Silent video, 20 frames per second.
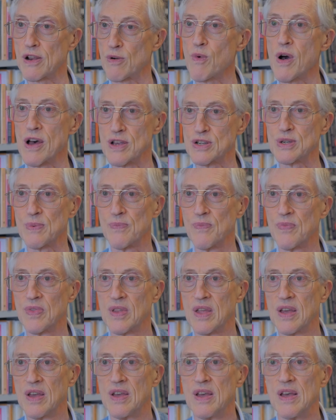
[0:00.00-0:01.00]
it was.
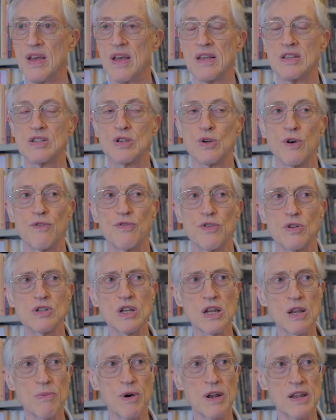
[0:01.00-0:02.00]
Now, so if there's
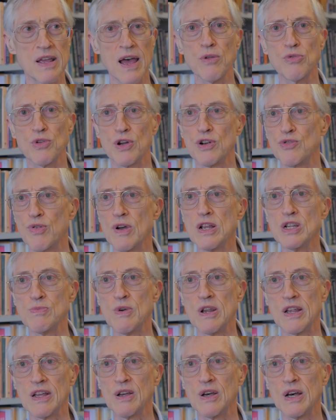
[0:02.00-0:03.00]
anybody out there
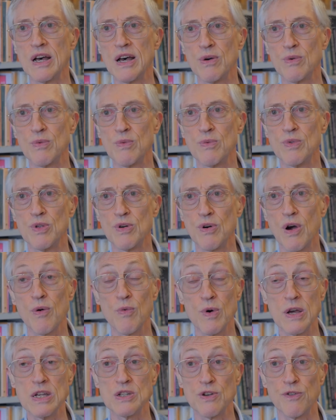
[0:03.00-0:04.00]
transmitting, there are
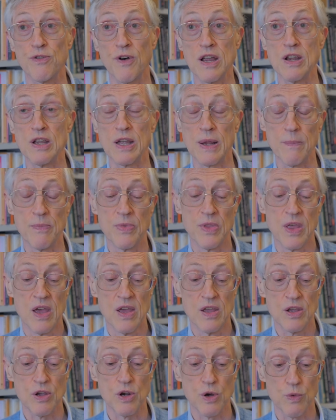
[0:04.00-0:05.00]
ways to find it.
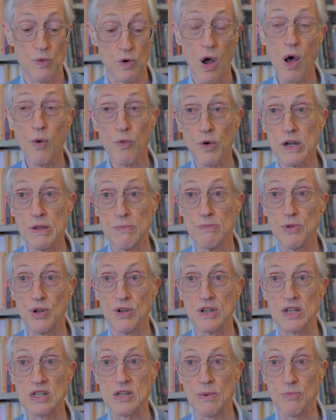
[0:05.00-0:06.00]
You know, we're already
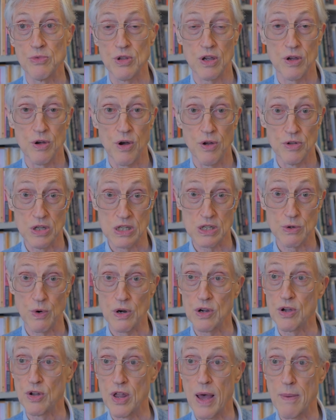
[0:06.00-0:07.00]
building something called the
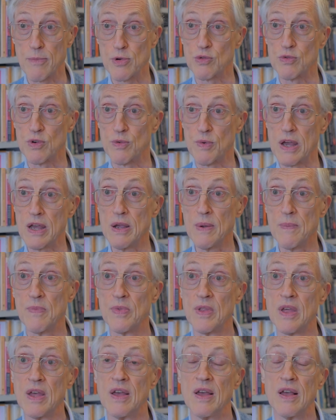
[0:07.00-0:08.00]
Square Kilometer Array.
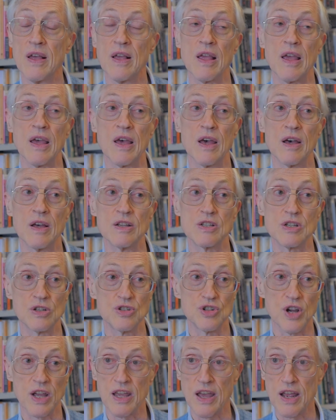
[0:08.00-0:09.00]
Yeah, it's a
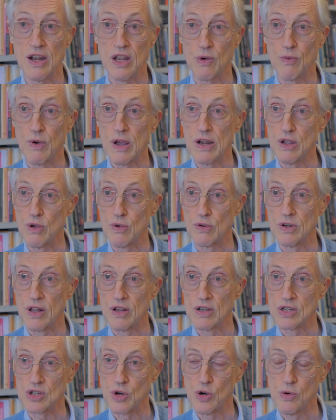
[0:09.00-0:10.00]
gigantic radio
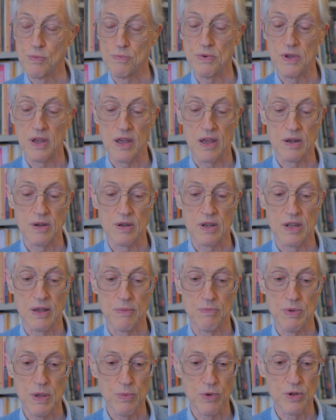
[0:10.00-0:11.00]
telescope, and the
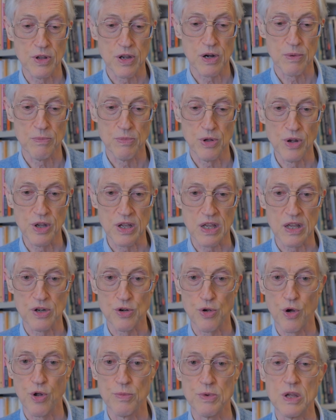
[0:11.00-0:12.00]
people that are building it
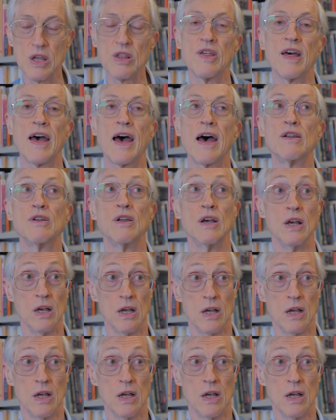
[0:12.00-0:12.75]
told me that